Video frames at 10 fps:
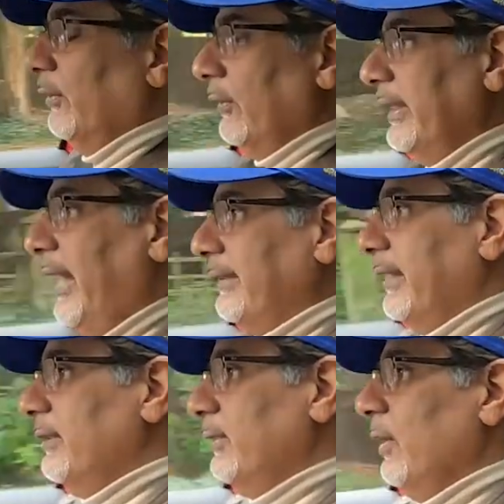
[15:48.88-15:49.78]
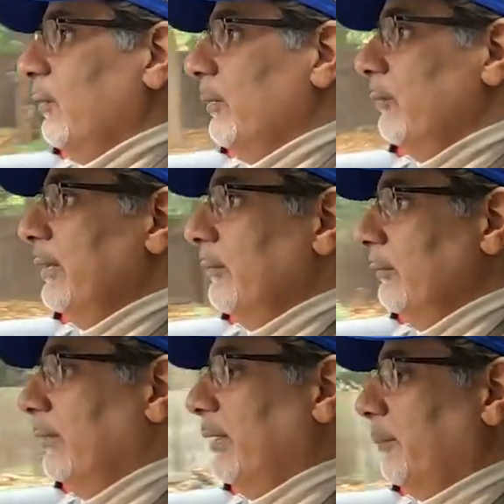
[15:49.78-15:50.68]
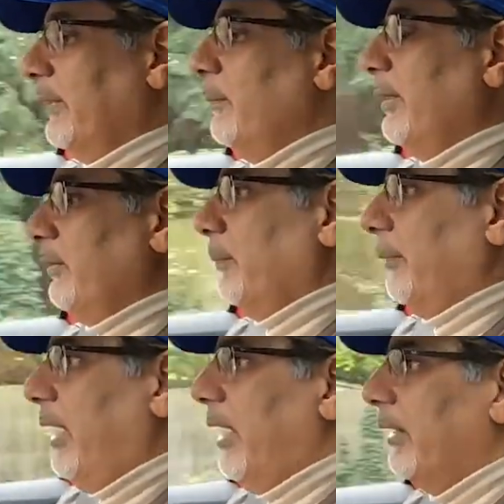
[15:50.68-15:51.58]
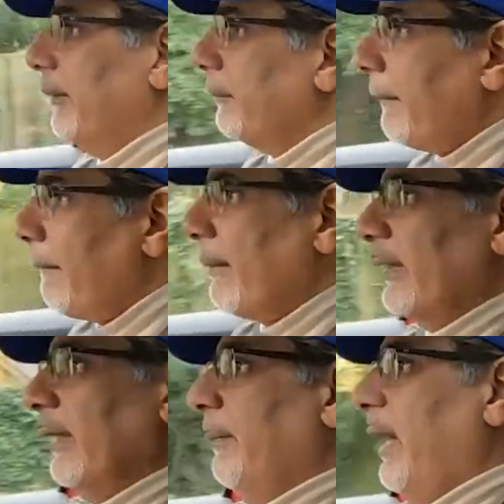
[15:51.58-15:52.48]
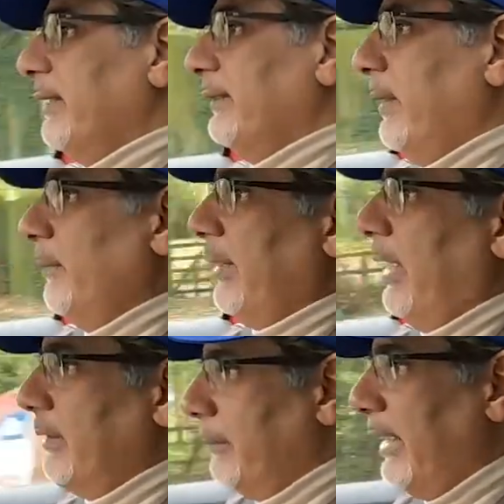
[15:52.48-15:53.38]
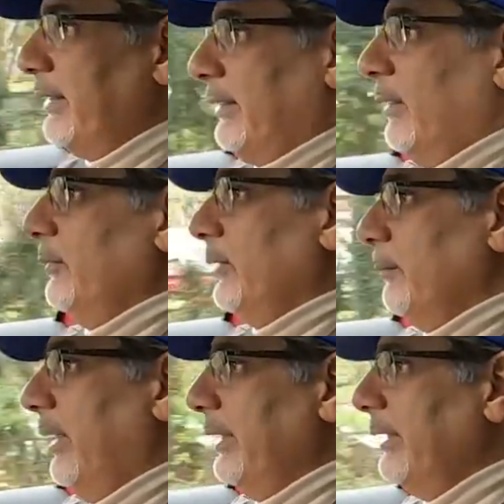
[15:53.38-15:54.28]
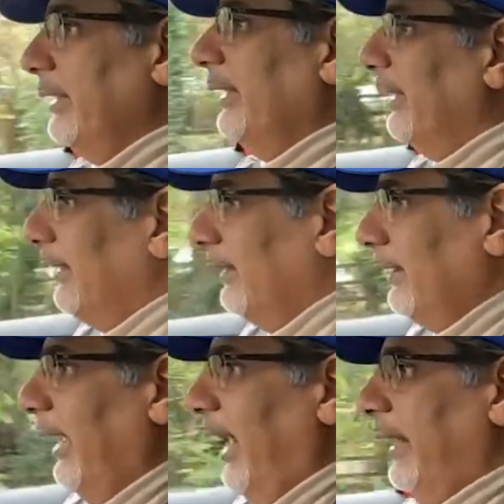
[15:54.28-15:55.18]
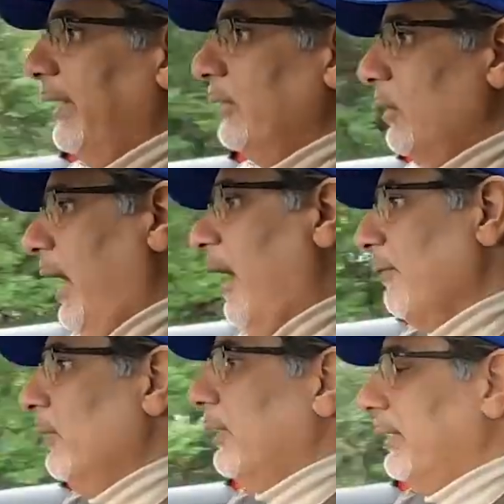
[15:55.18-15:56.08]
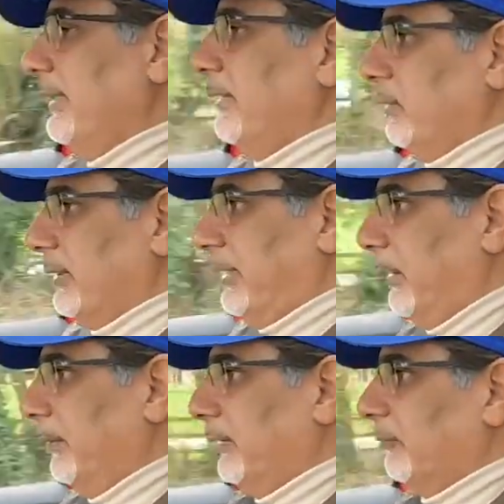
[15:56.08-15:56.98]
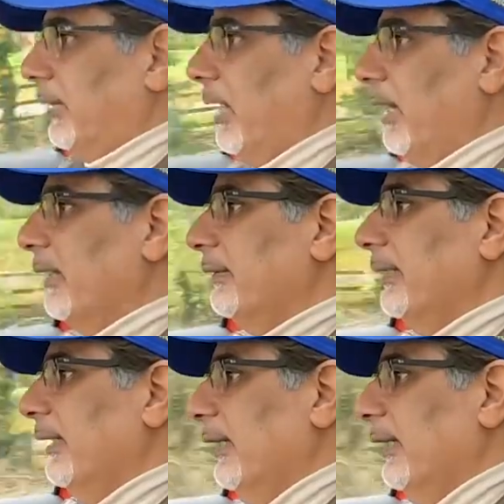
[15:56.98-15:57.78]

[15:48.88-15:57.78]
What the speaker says: So in that sense, you know, it's pretty much on par, about the same size, about the same sort of money. I think, you know, have a look at these sort of segment of cars.